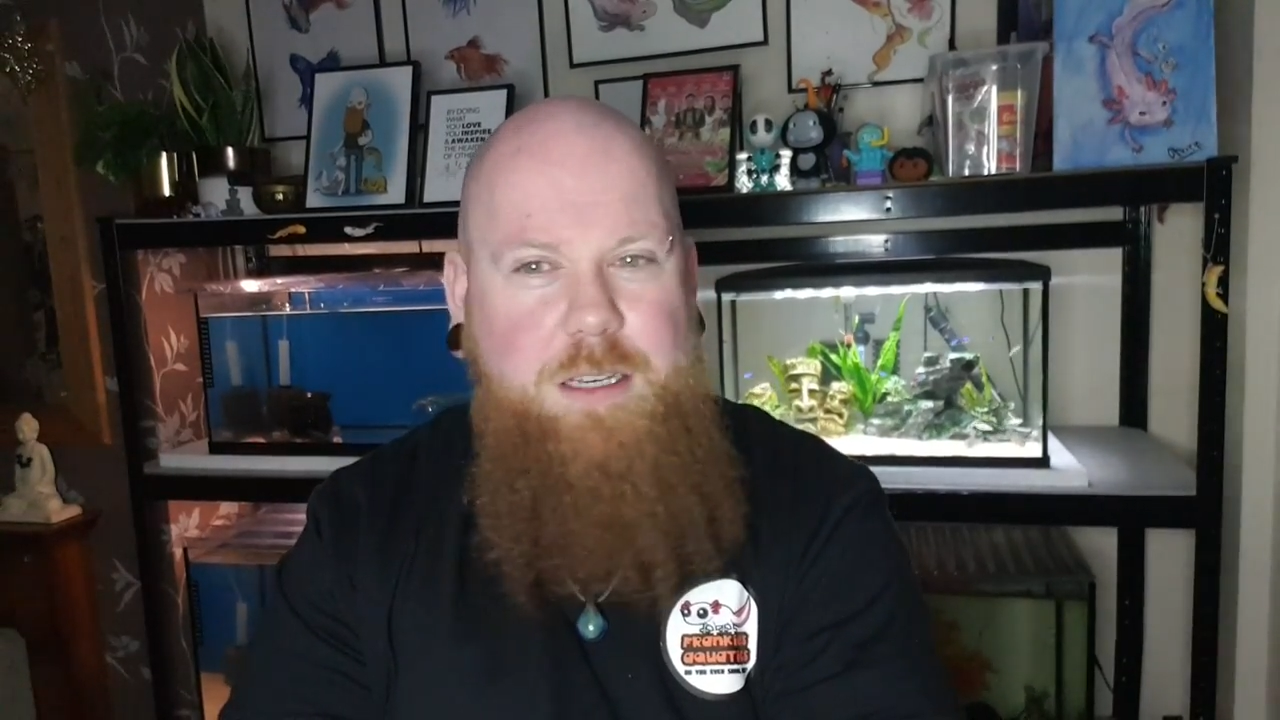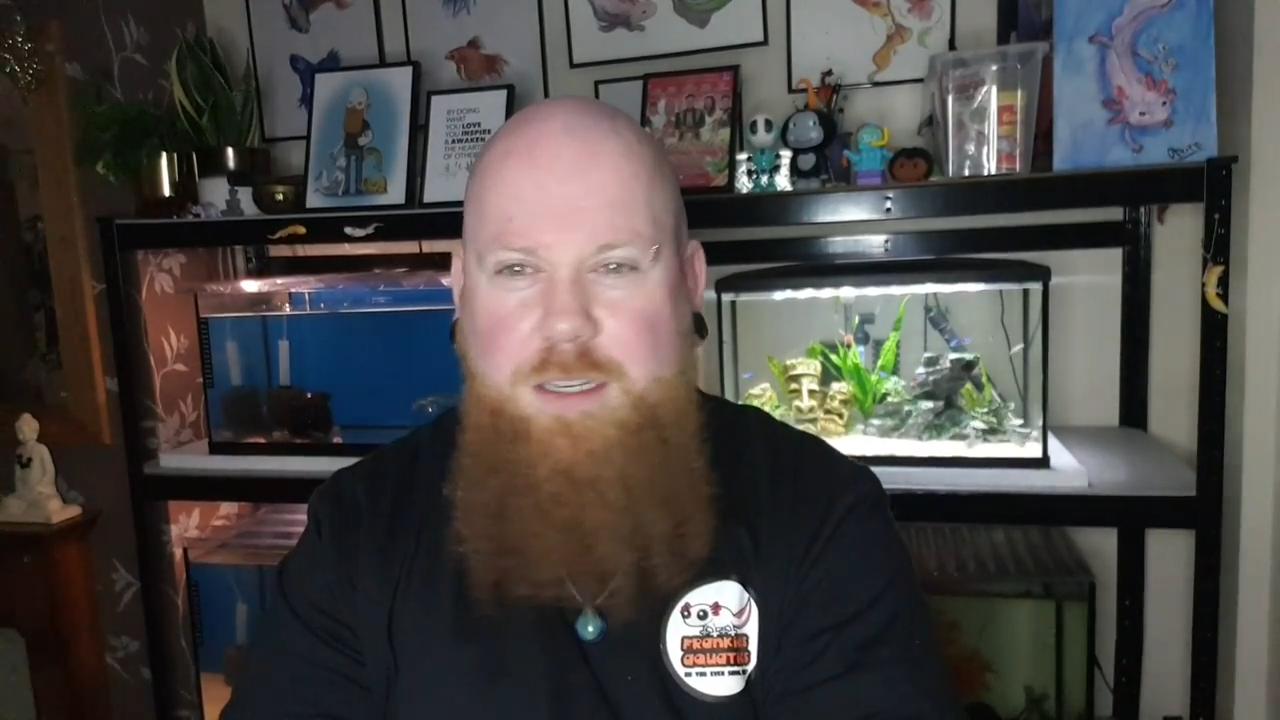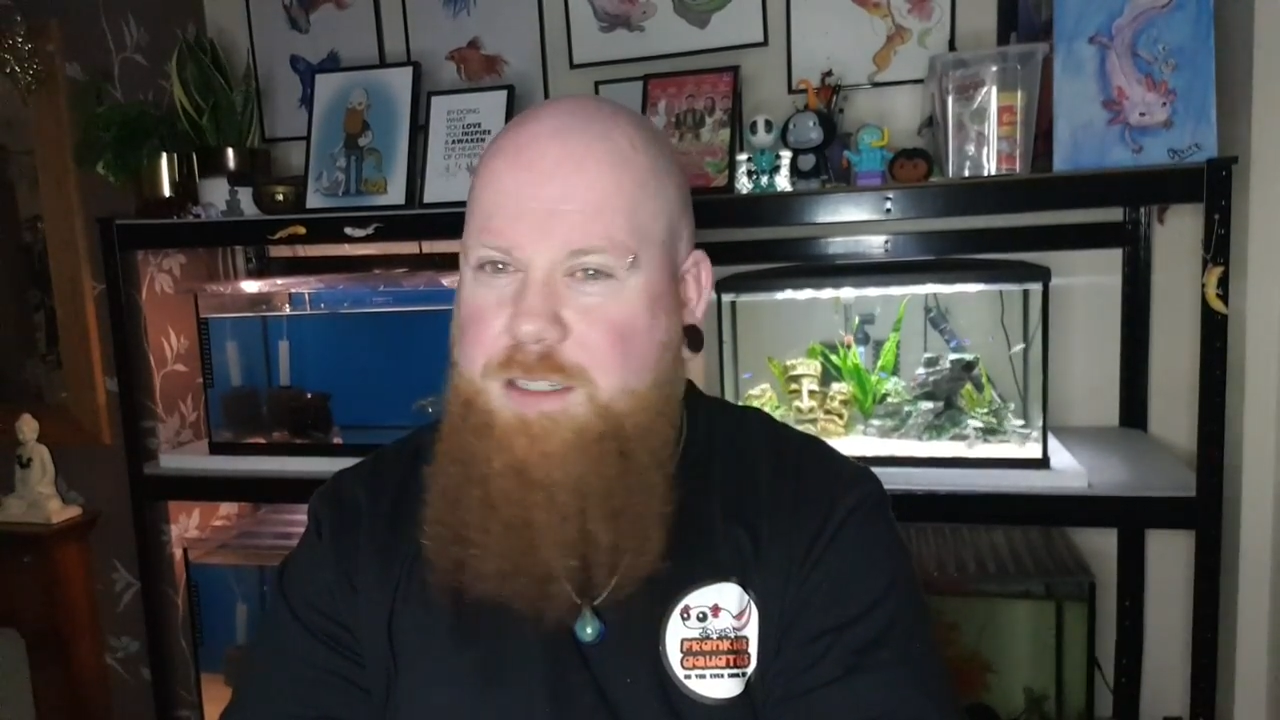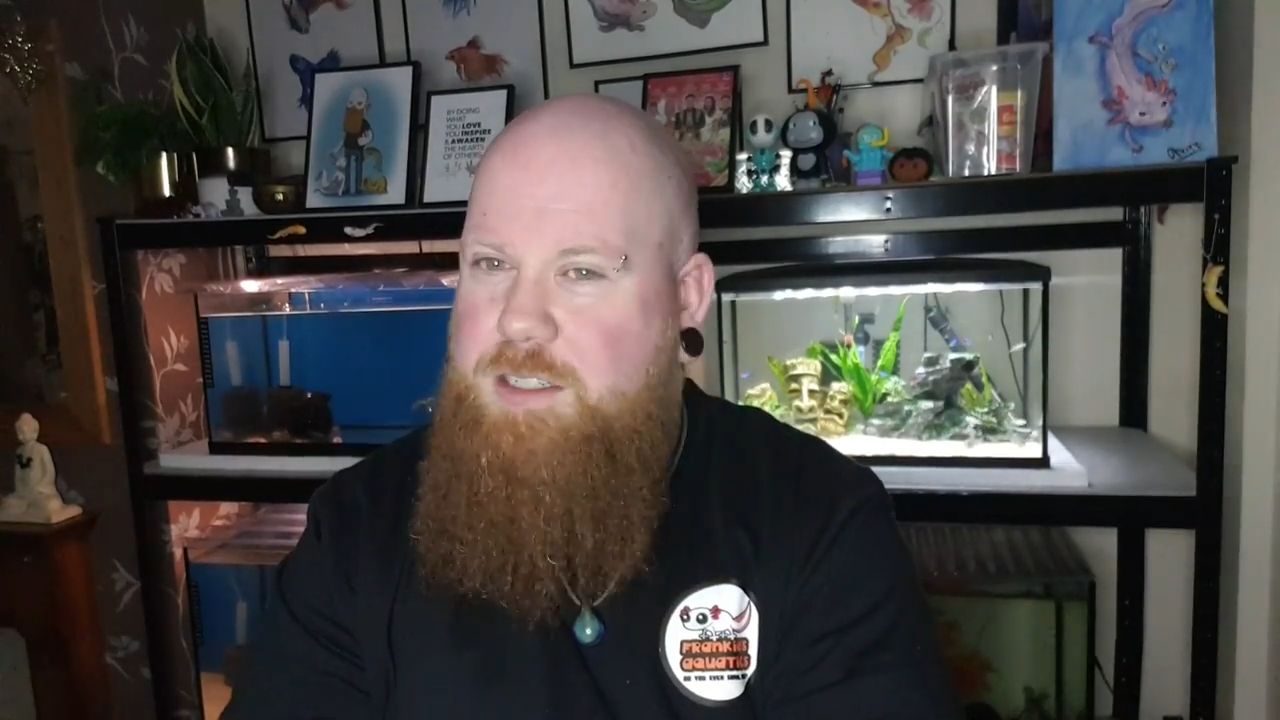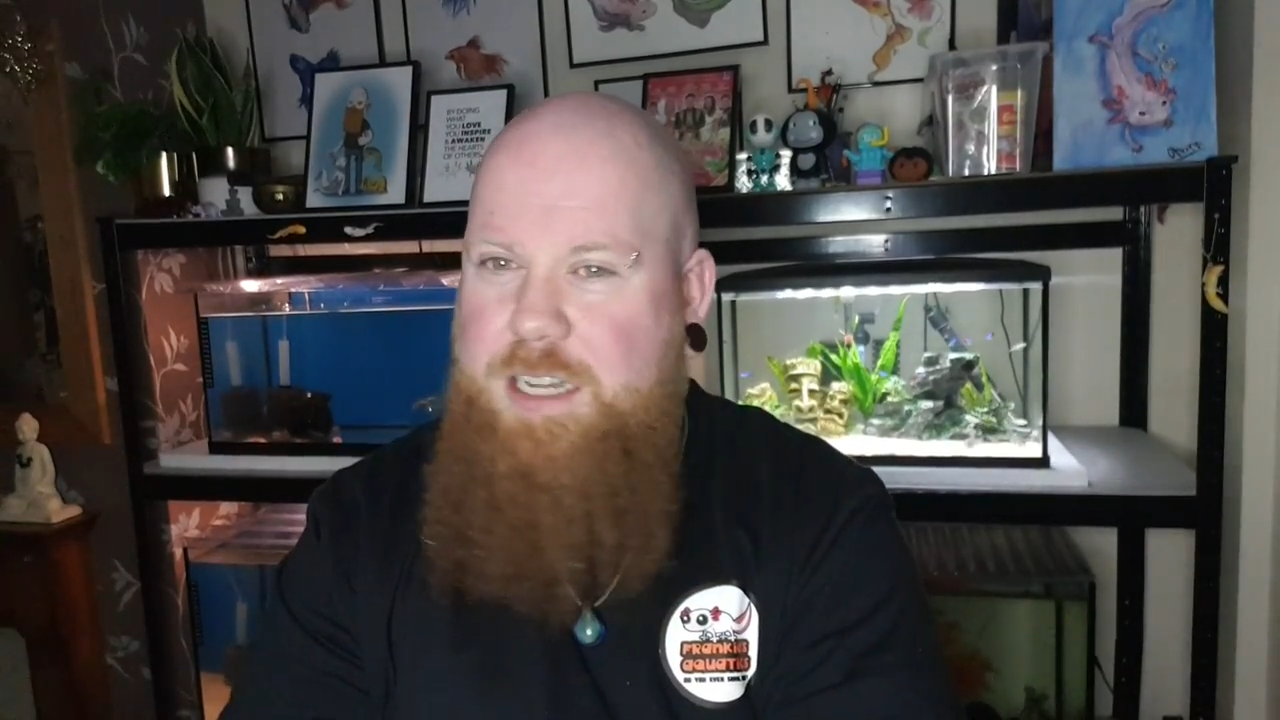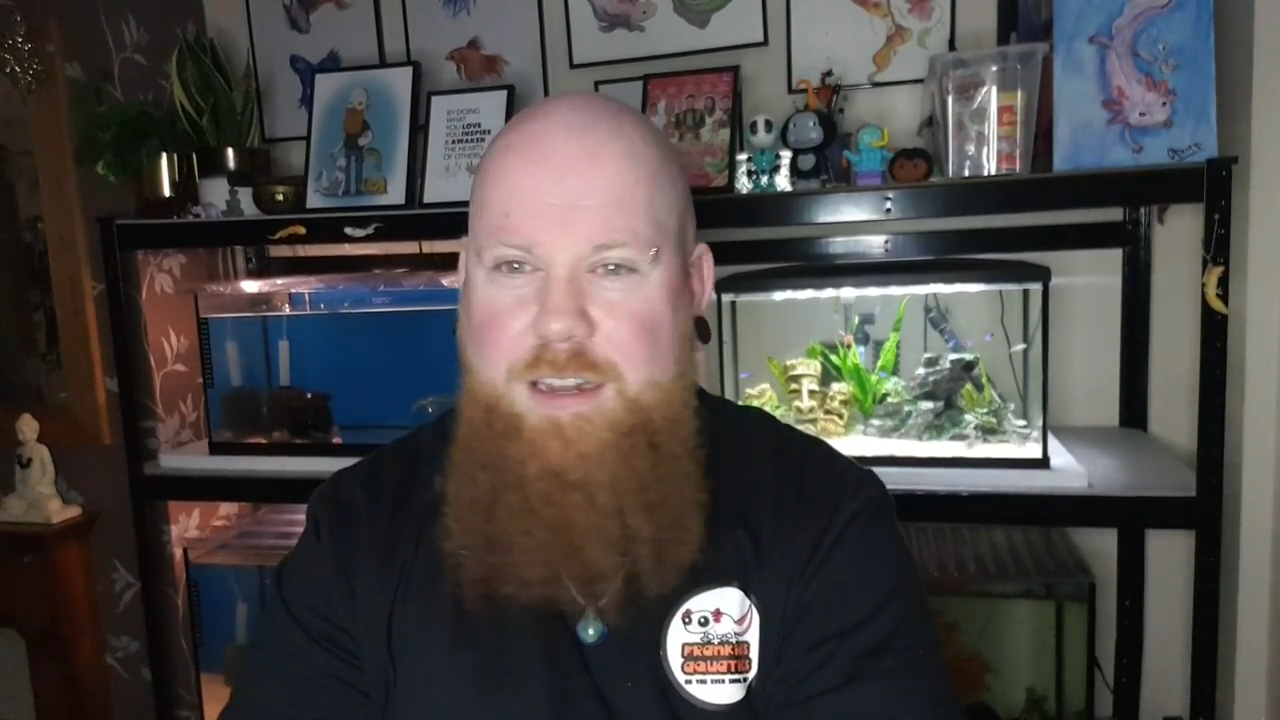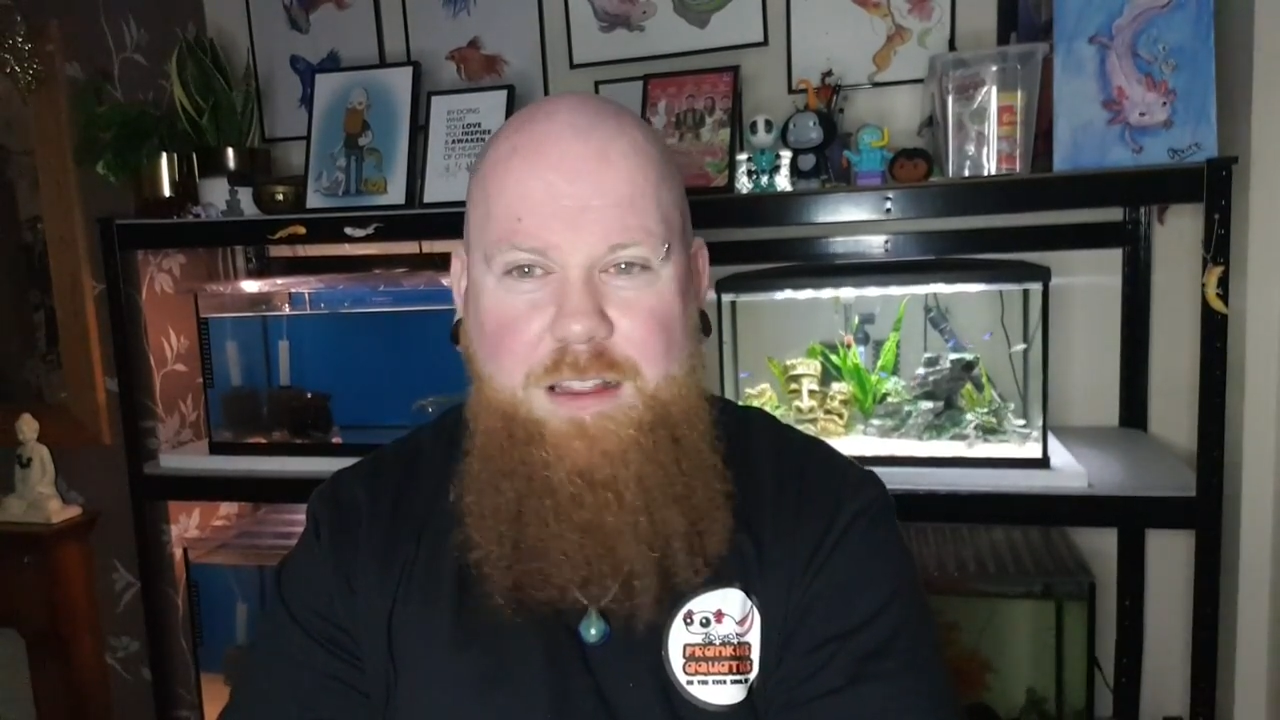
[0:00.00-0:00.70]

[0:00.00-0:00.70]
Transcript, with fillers: consider